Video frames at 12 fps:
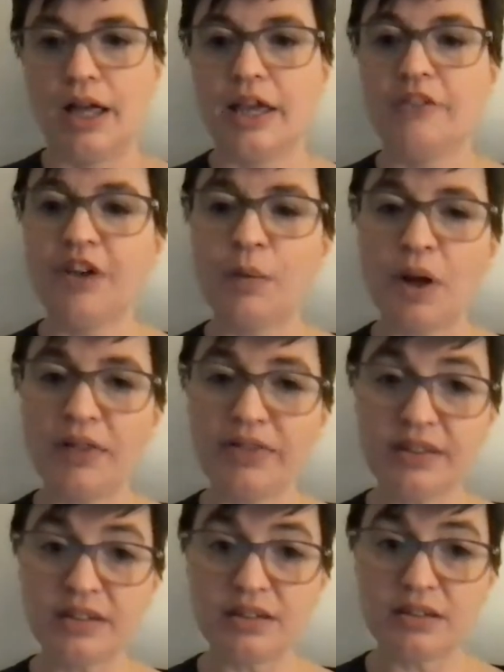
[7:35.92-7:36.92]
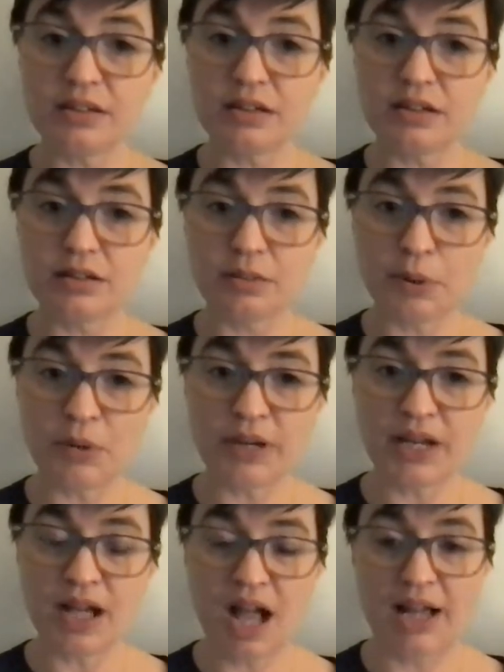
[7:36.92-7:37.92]
If I want the
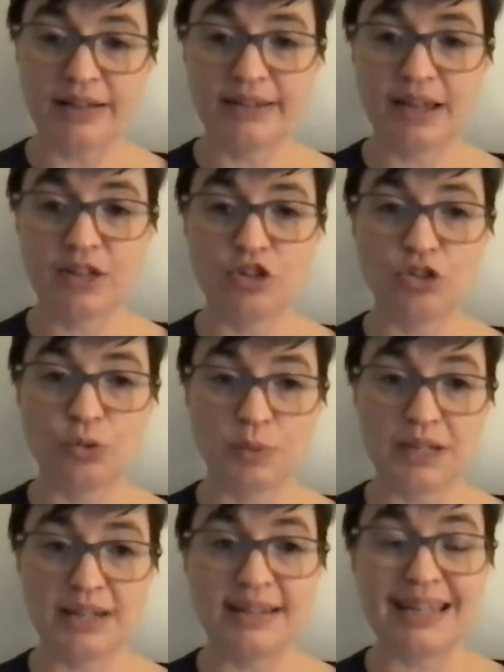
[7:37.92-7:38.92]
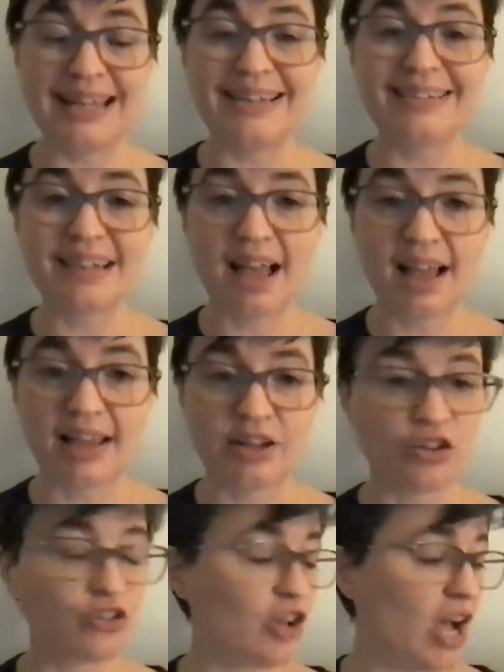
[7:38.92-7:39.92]
spoken content to read the
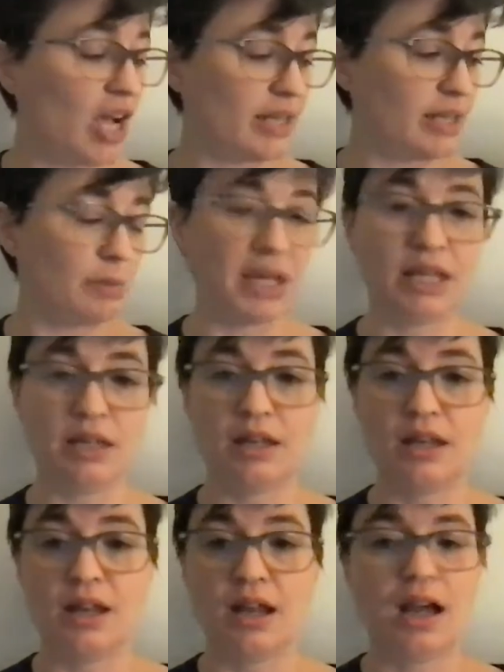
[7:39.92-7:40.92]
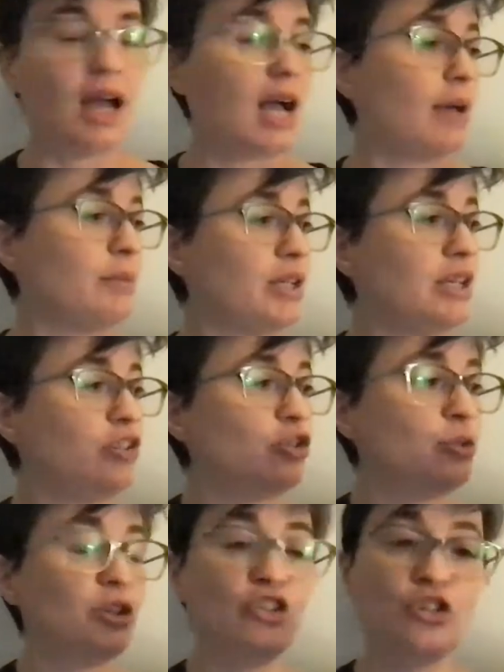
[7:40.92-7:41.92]
entire document, I'm going to
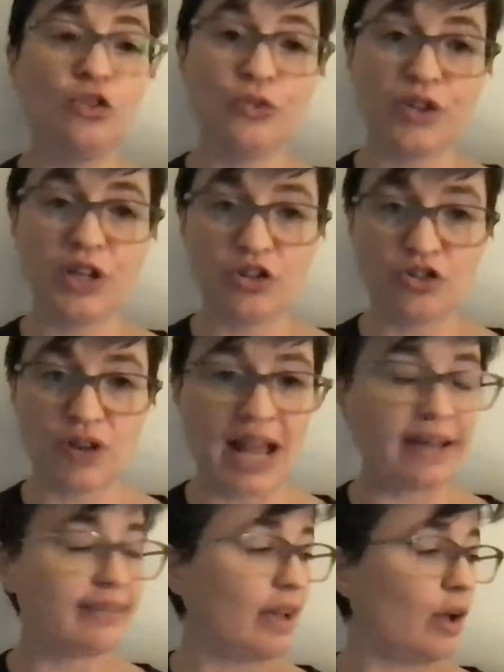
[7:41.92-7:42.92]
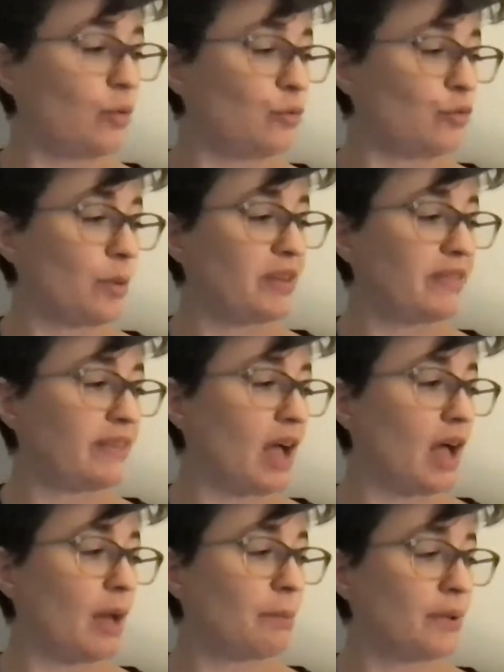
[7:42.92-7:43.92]
do a two-finger drag down from the
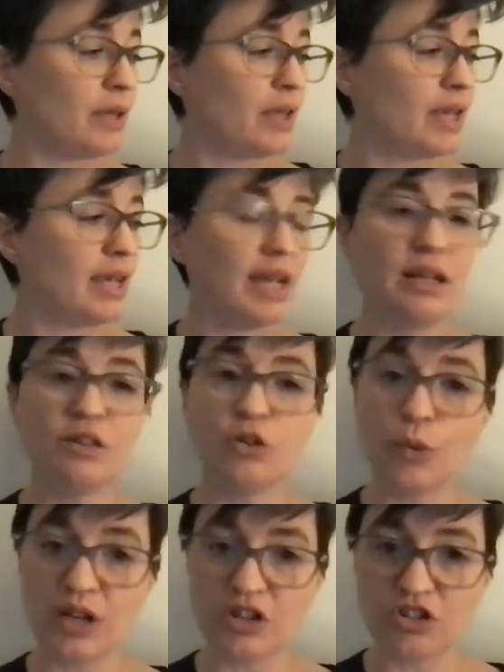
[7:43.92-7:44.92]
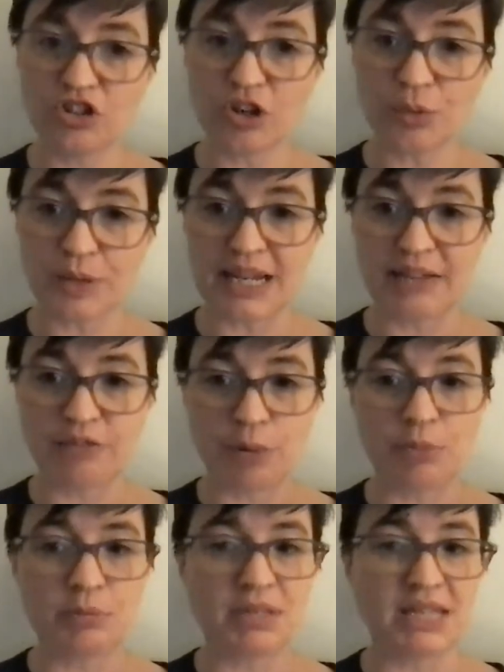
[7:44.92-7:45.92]
top, and it's going to start reading
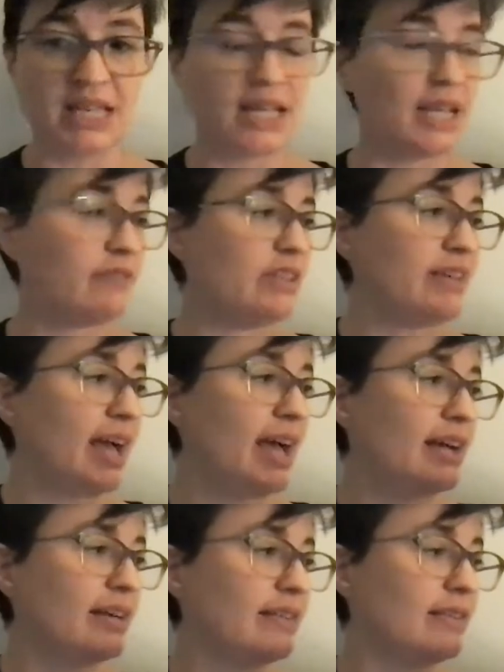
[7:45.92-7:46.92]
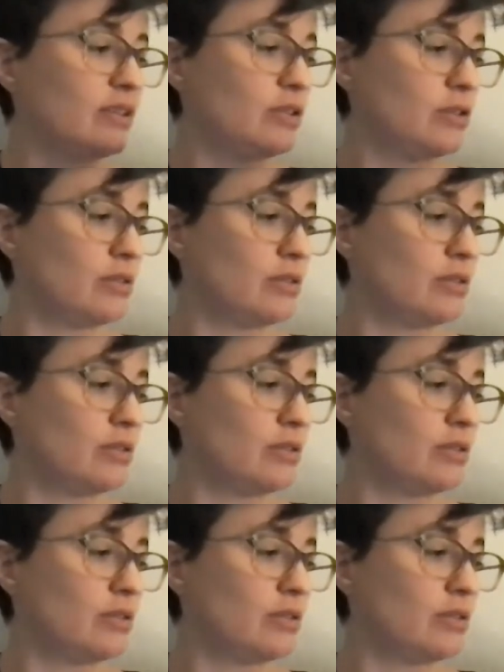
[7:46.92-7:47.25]
from the beginning of the text.